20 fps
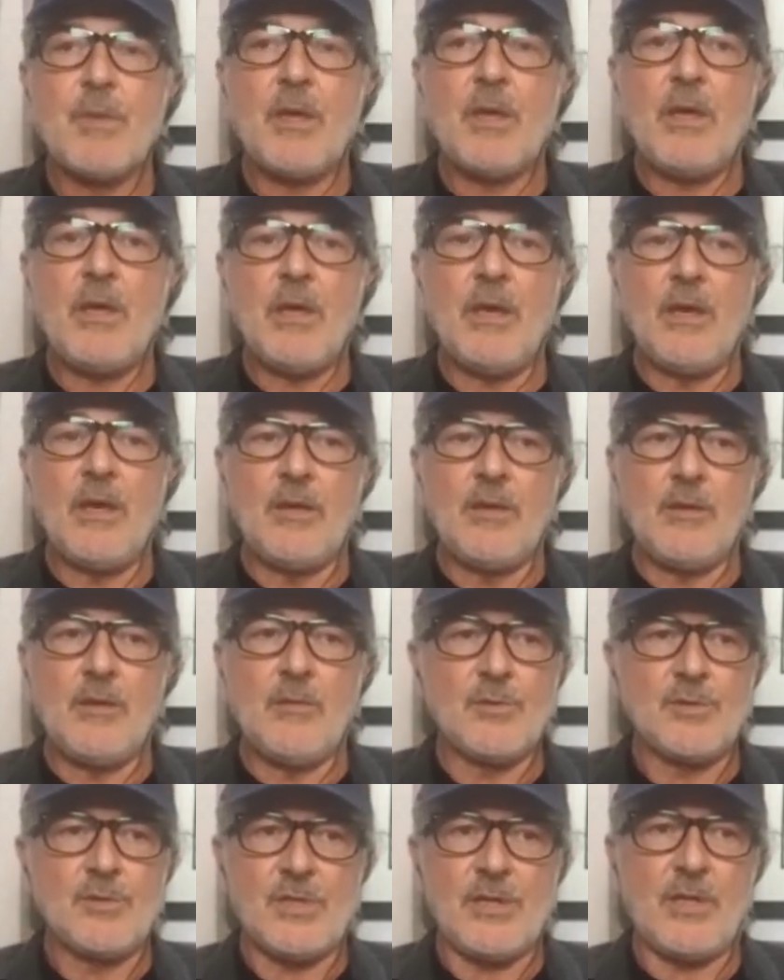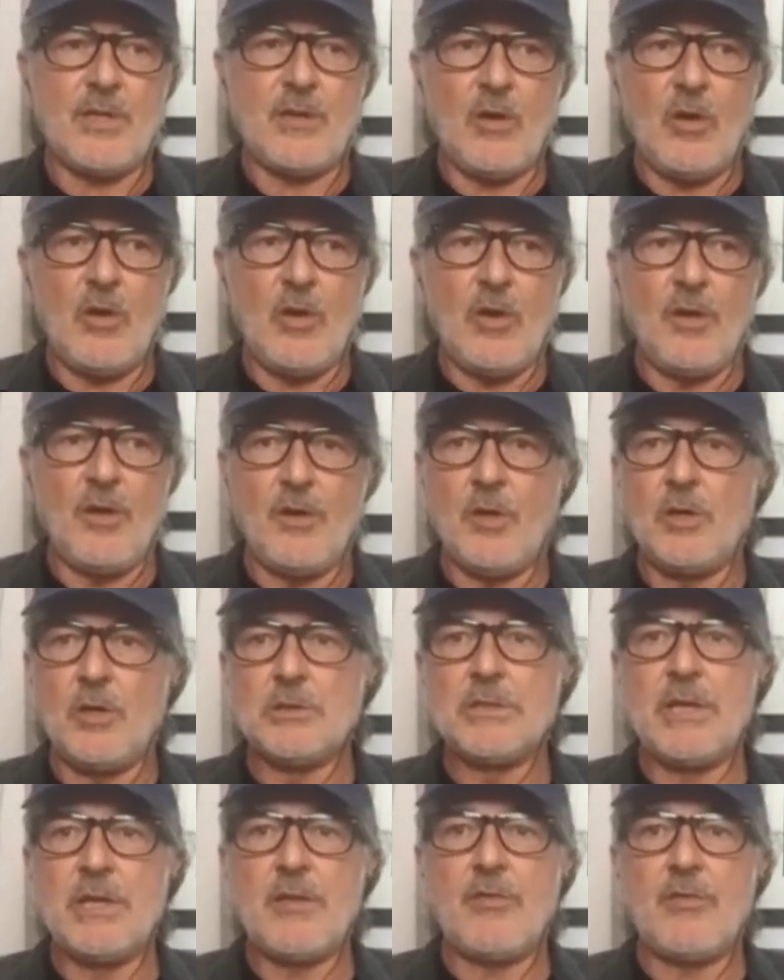And it was like an all
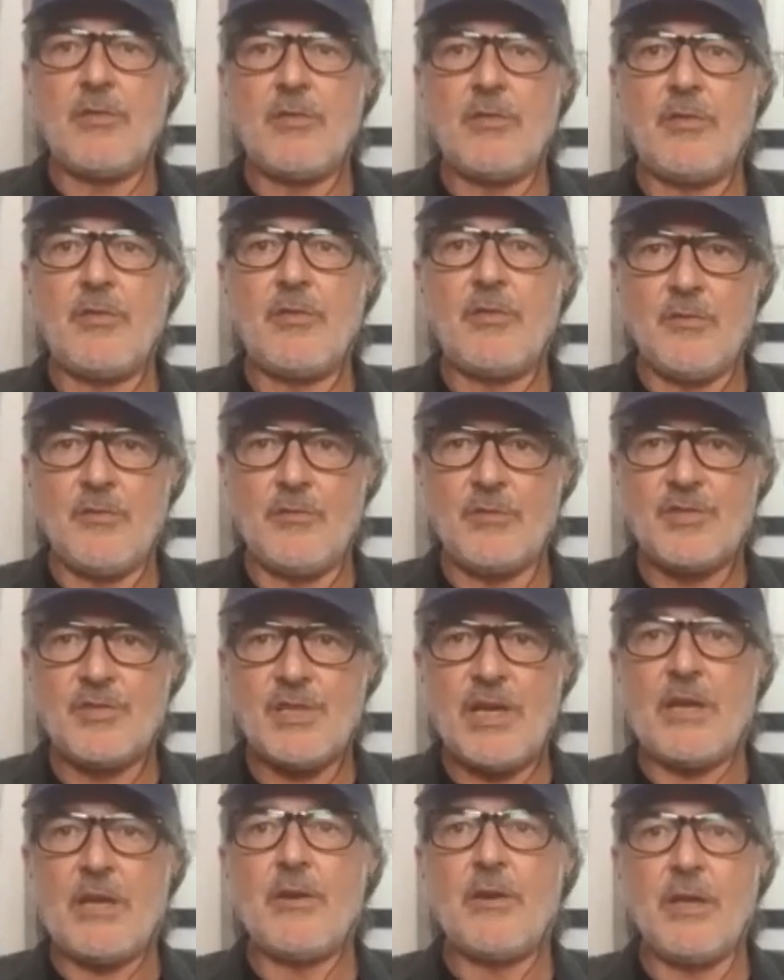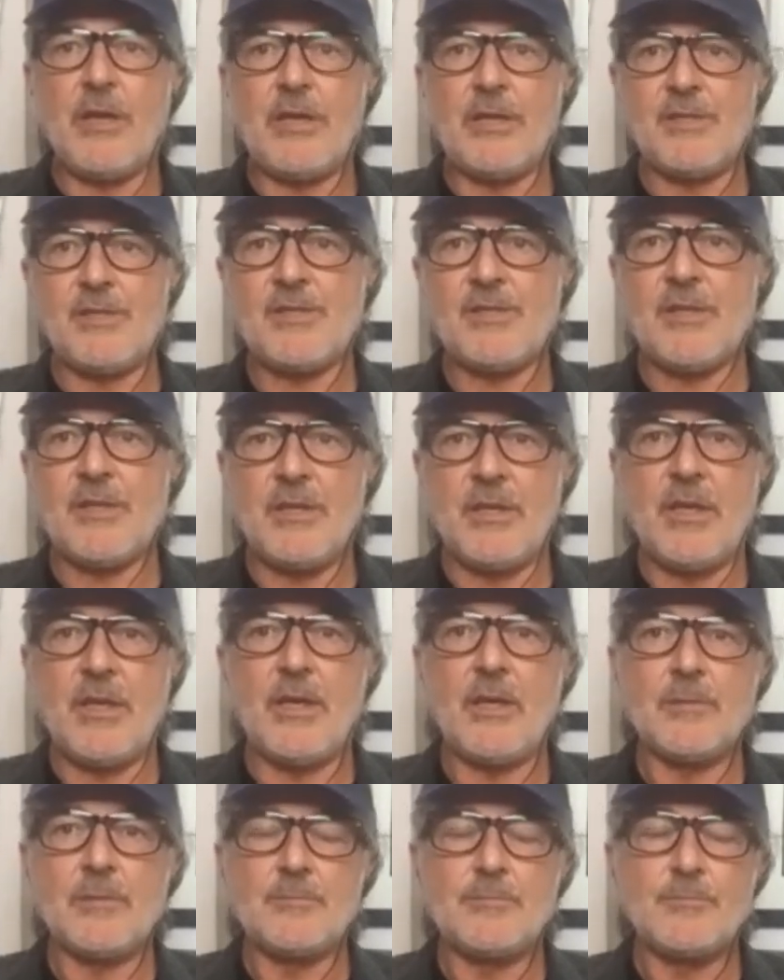day thing on Saturday and Sunday.